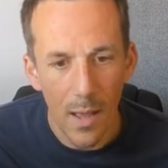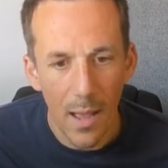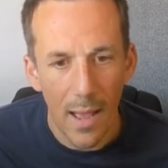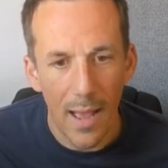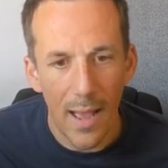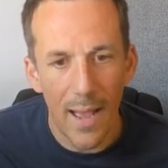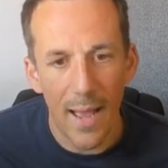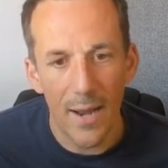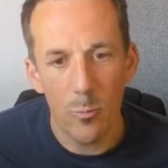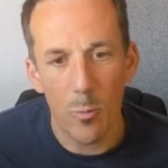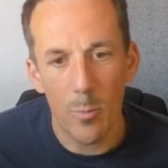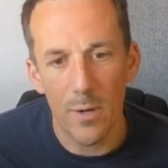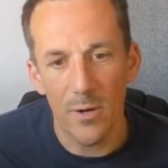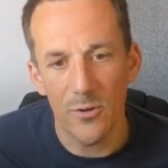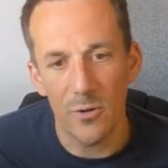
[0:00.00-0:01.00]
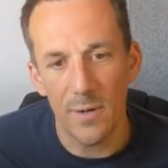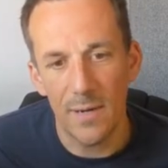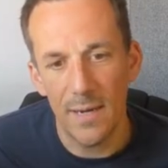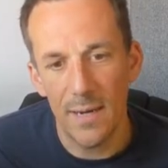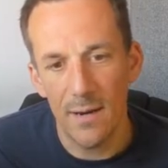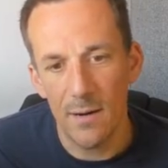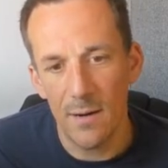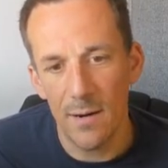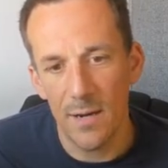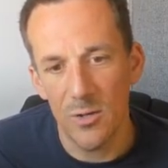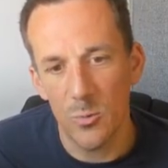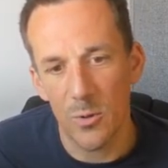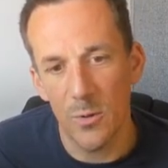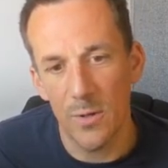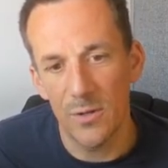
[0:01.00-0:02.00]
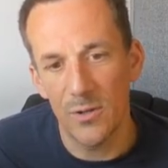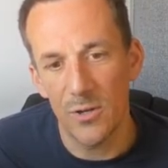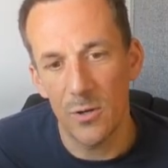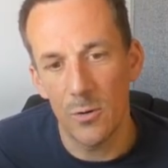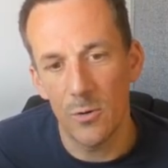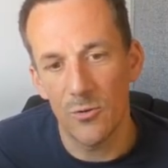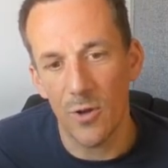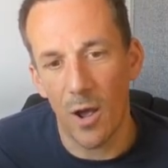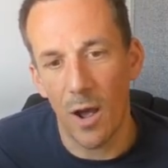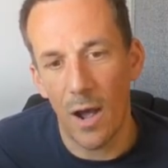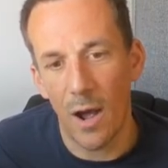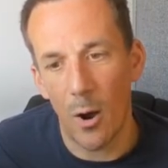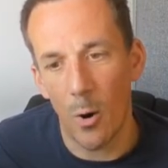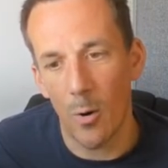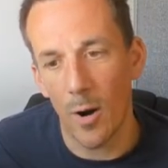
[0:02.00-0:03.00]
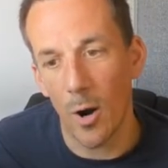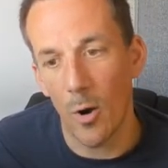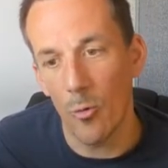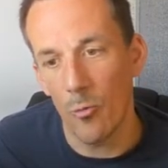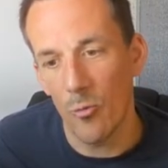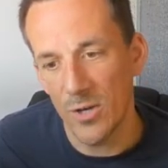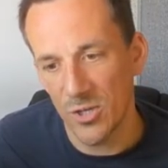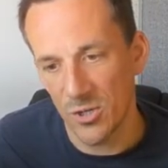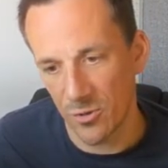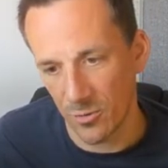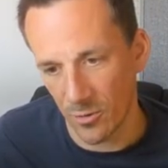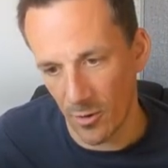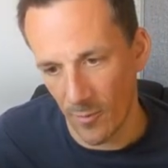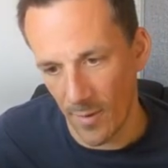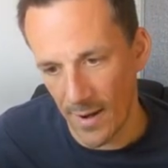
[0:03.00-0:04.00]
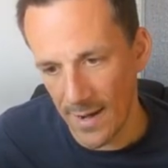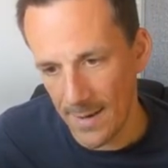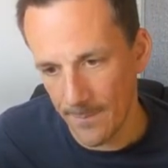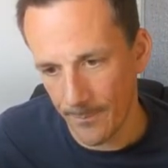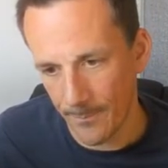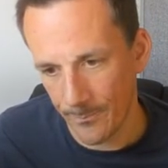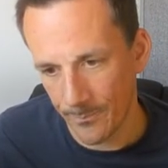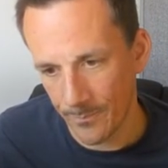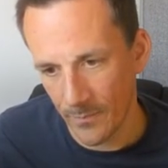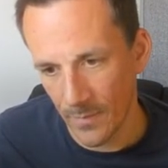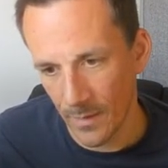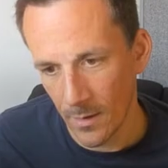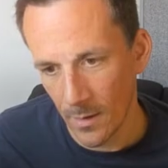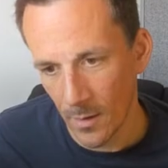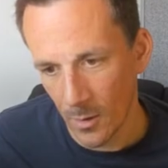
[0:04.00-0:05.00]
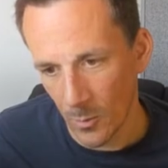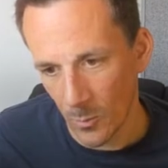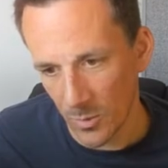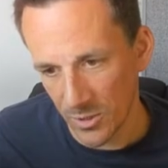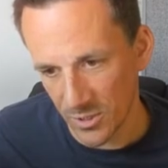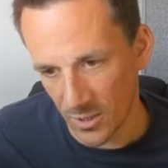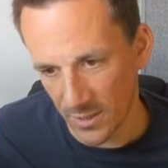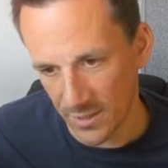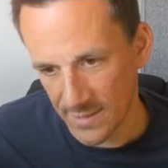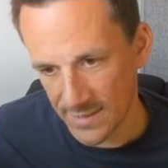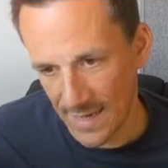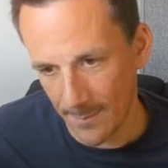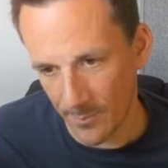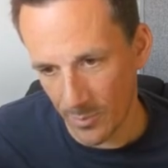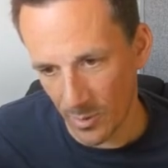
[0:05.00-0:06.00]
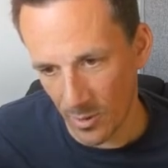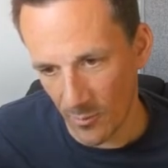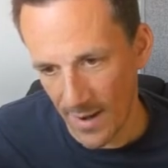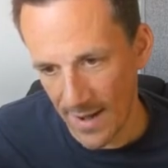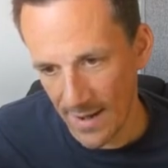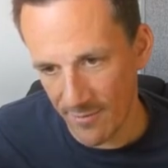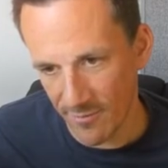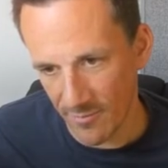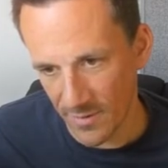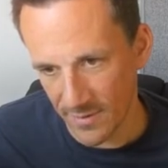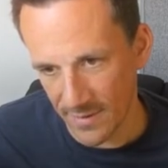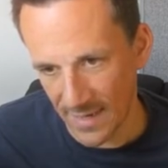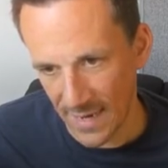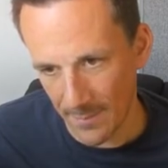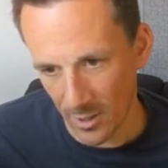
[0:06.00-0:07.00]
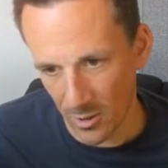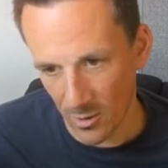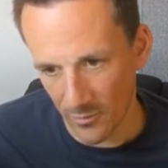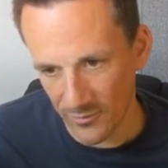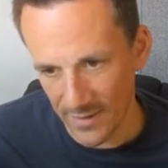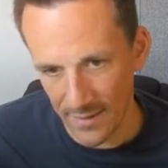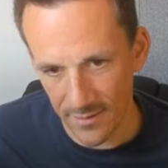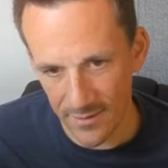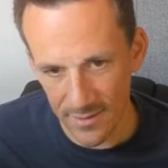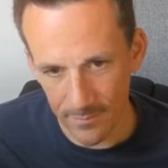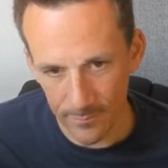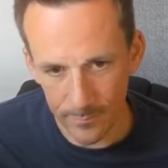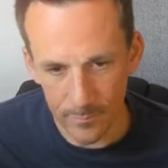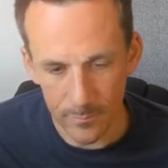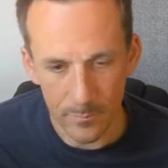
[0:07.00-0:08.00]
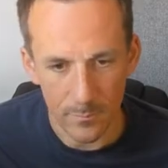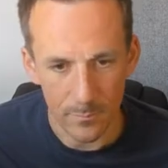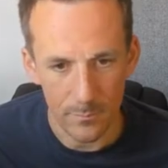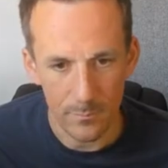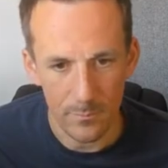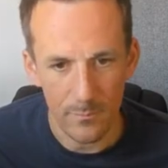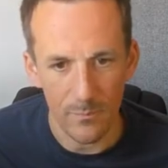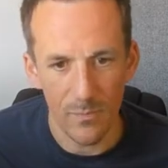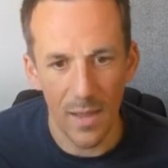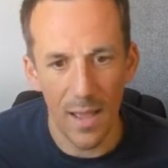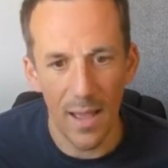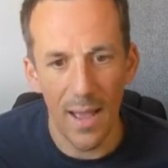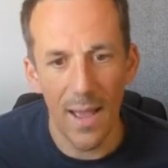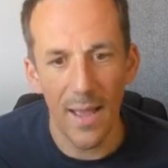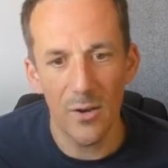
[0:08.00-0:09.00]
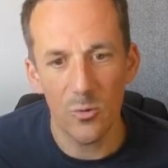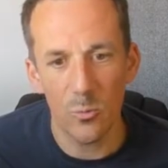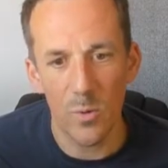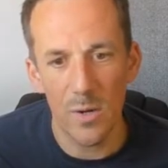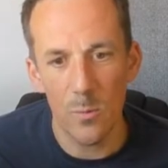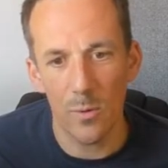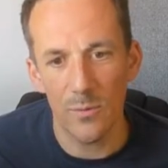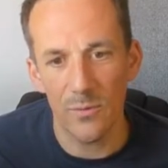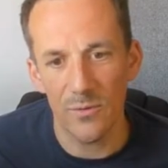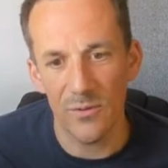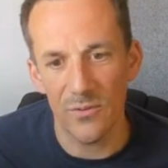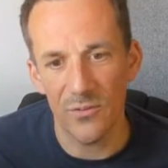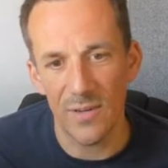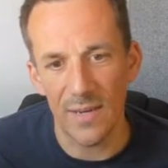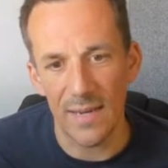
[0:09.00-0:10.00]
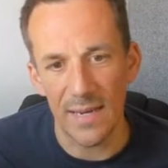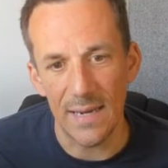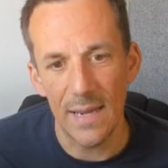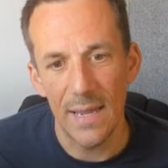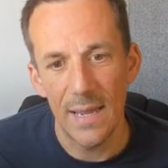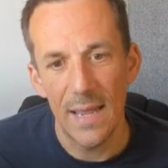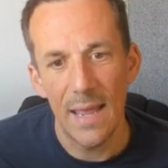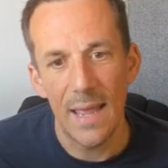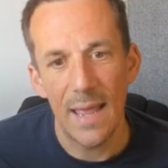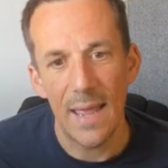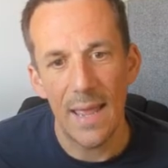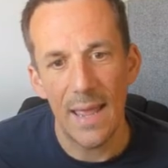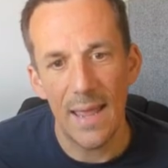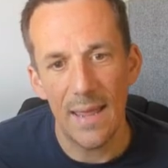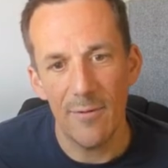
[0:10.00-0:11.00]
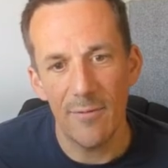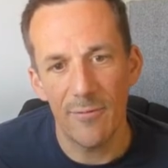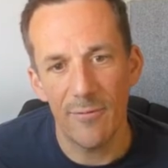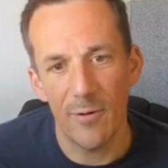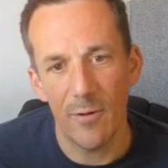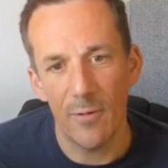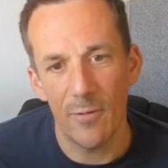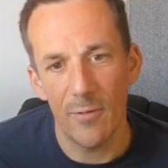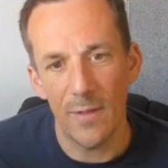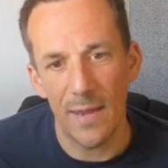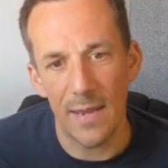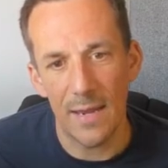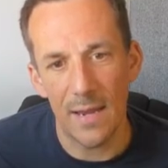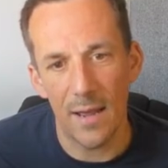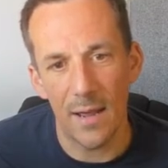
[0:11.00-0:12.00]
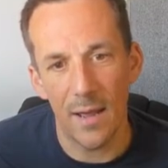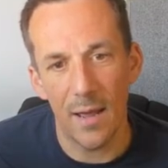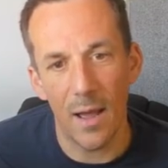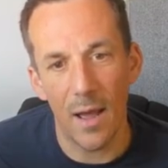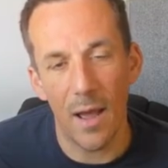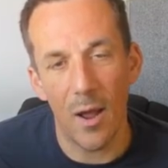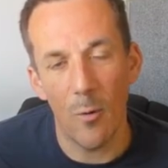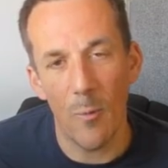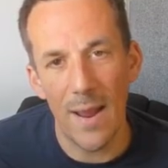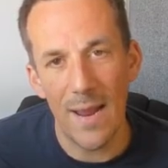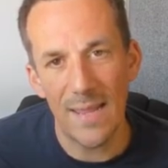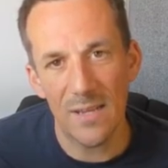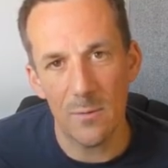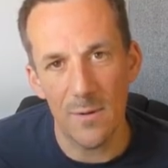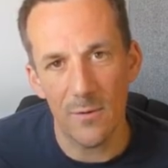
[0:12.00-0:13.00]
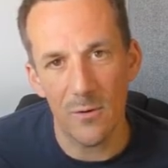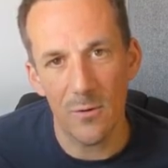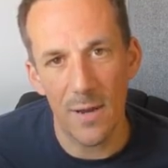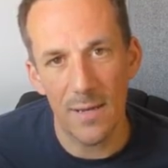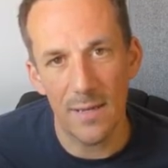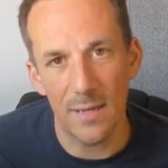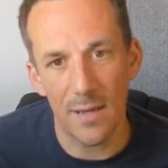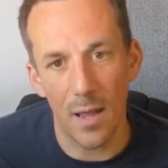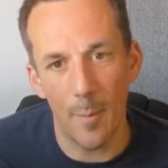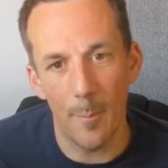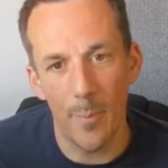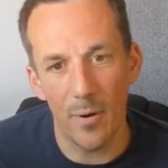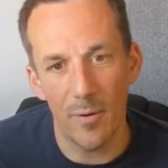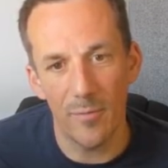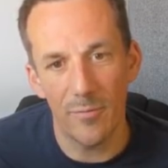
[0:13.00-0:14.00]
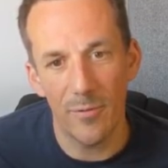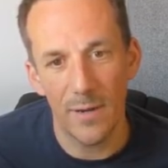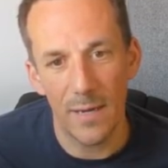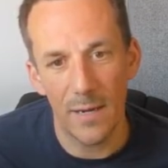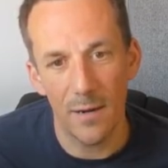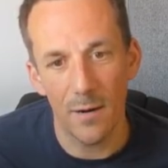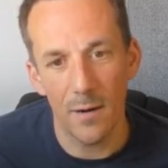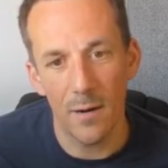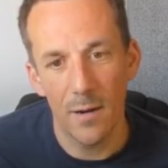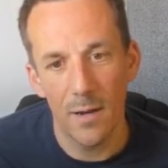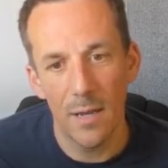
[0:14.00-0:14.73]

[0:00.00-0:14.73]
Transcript: And what we're going to do here is we're going to use our original array, which is our sample array from the dynamic content. And we want to see if the array that we've created above here